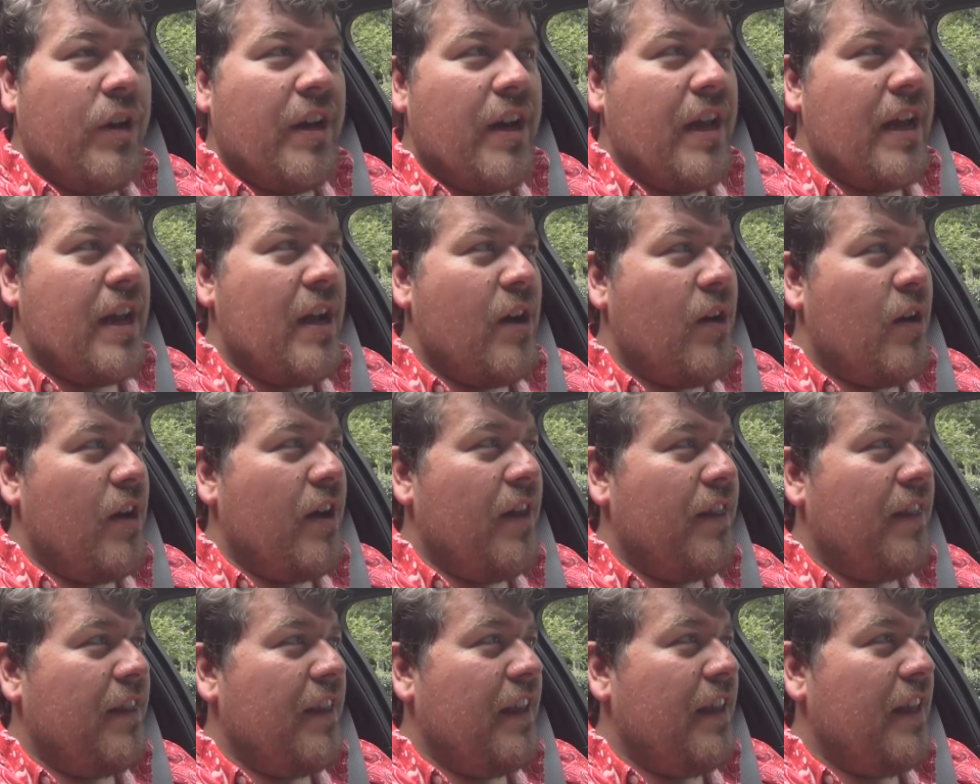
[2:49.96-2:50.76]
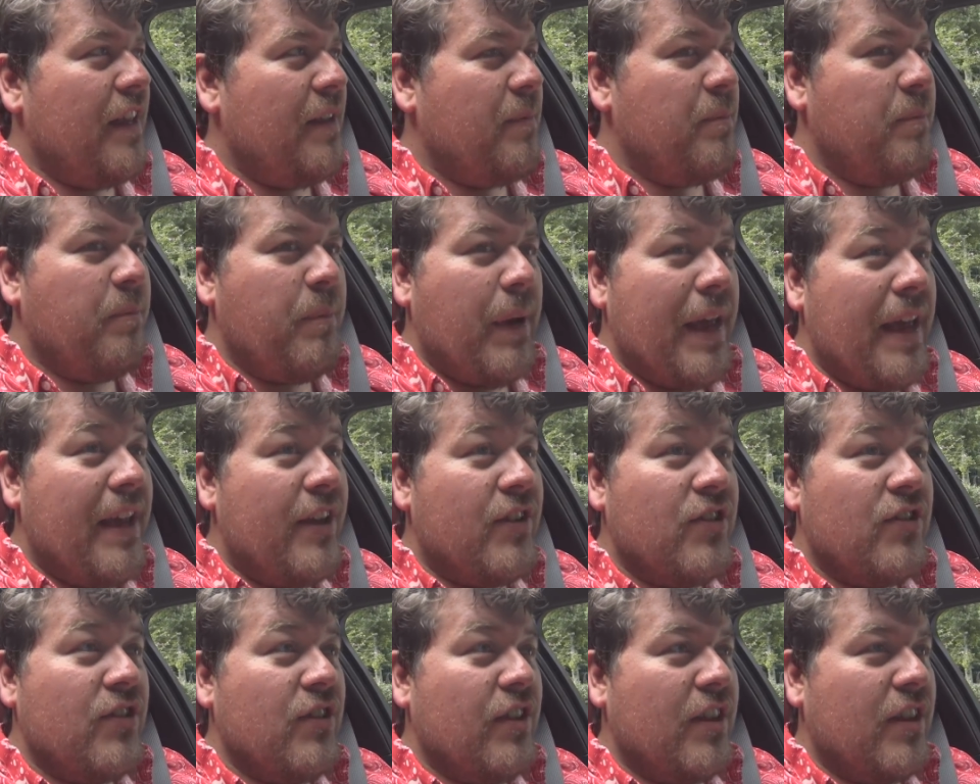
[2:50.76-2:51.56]
We're now at the
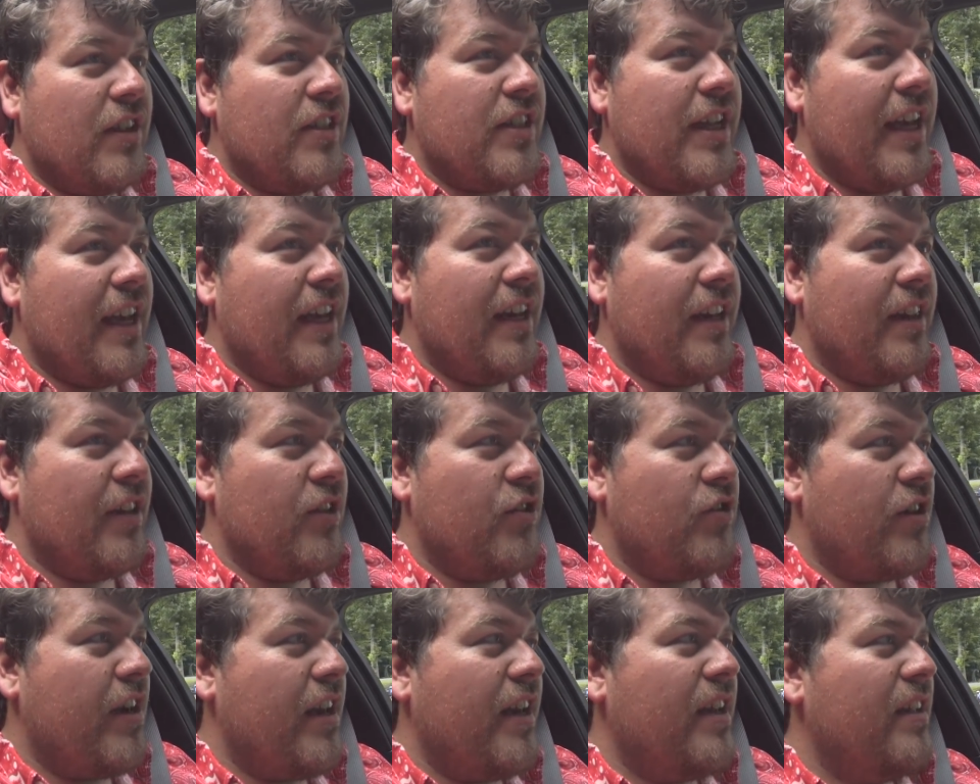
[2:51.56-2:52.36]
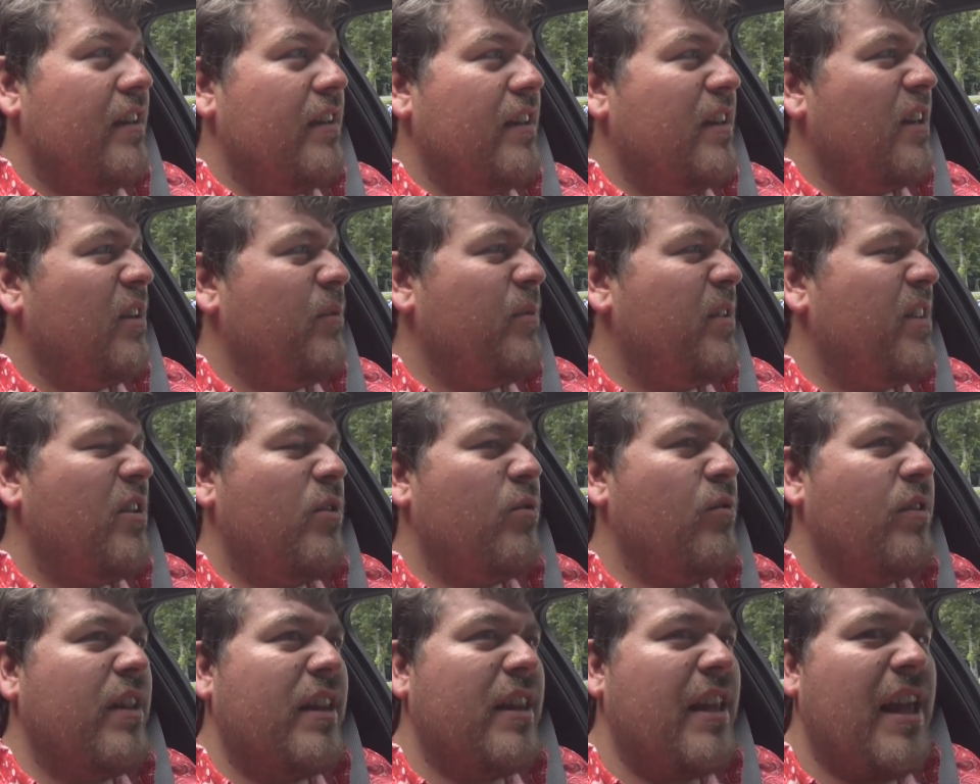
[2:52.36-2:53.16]
base of the Tail of the Dragon. I don't know whether
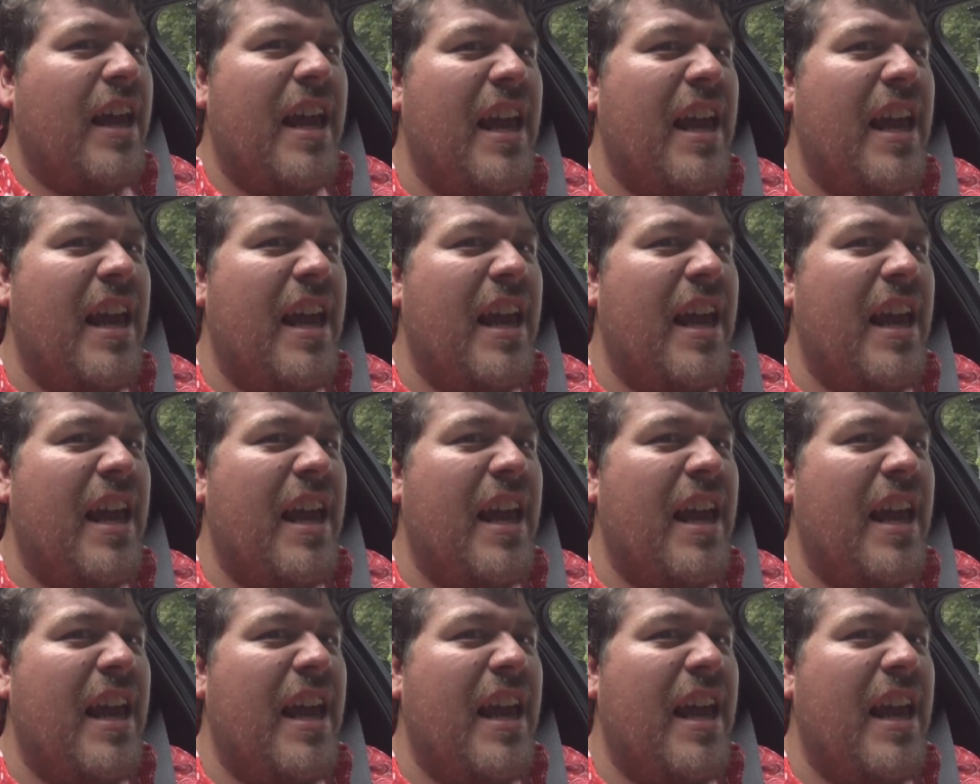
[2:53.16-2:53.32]
you call that the